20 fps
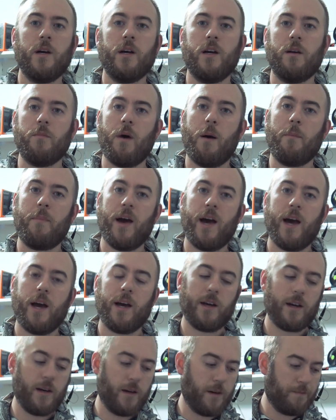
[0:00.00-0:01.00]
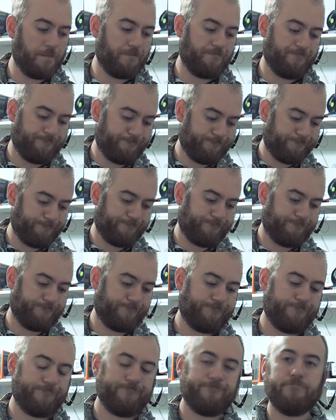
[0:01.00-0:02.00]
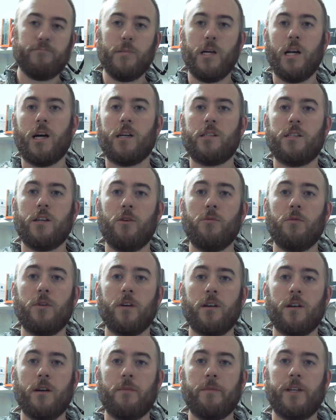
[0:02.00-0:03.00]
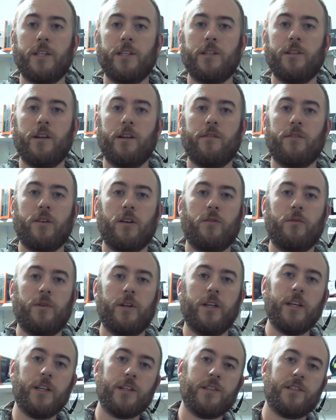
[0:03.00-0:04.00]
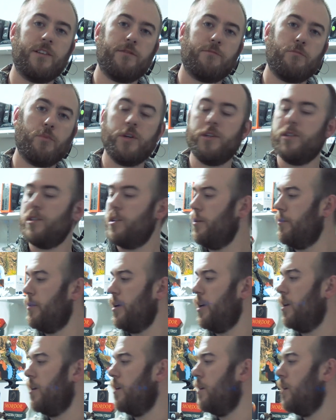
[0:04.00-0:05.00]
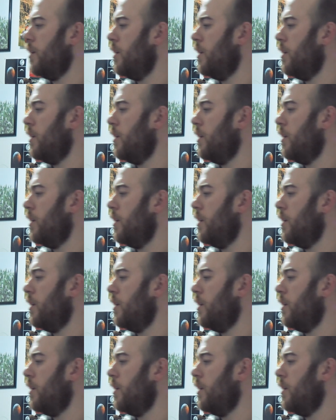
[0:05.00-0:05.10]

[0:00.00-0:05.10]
in my pack come mid-October. I mean, you never know when you get a stiff breeze coming in.